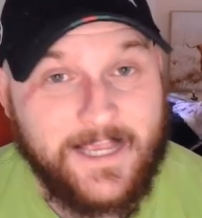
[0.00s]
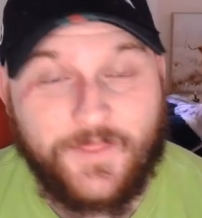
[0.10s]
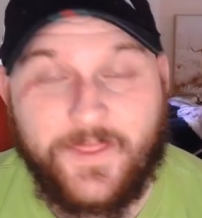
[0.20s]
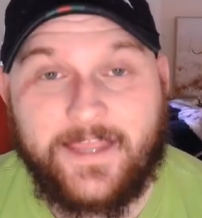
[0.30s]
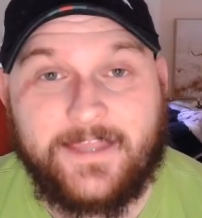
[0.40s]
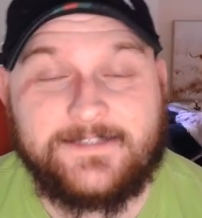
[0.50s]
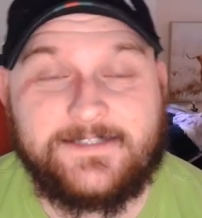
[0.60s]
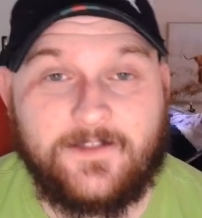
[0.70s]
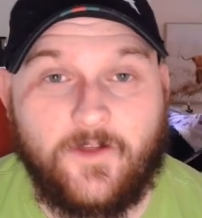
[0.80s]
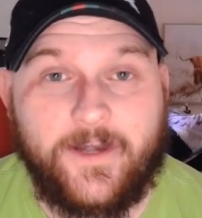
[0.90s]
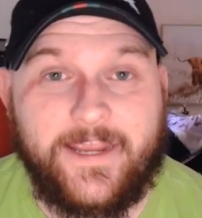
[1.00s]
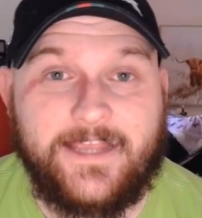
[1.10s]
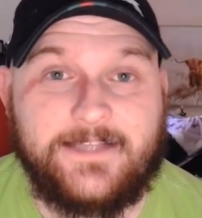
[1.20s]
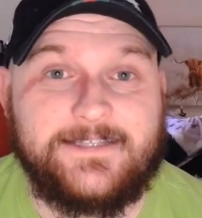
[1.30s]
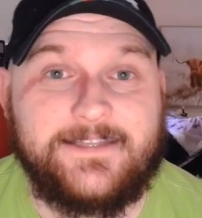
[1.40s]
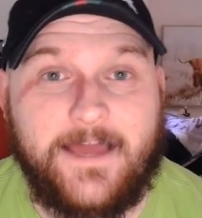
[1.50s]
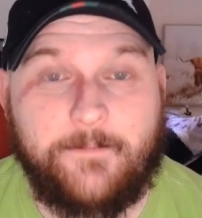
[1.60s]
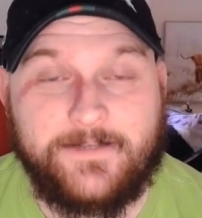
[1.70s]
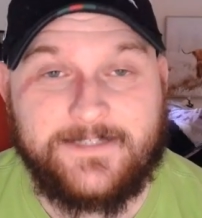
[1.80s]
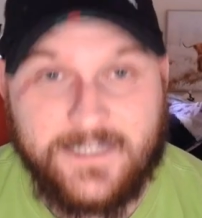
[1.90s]
that can slot into
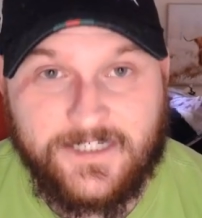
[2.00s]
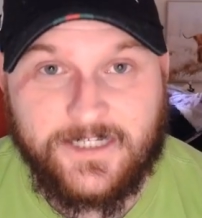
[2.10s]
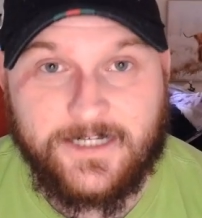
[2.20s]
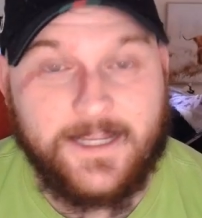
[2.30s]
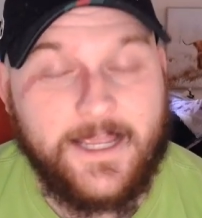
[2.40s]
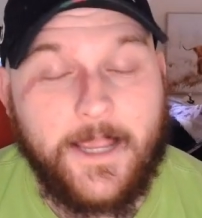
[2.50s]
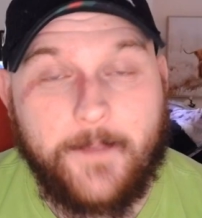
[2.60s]
that position.